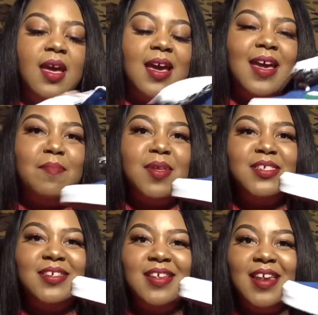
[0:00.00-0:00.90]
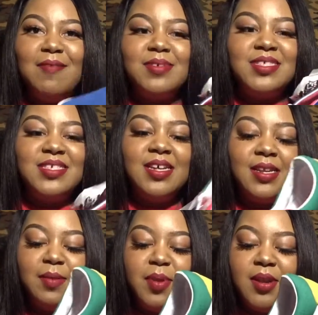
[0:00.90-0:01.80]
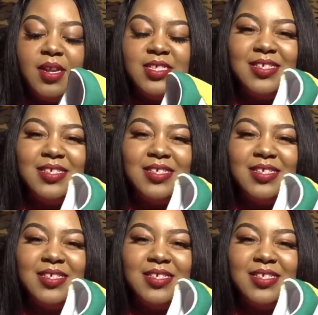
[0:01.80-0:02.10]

I had mentioned that I was selling a pair of these,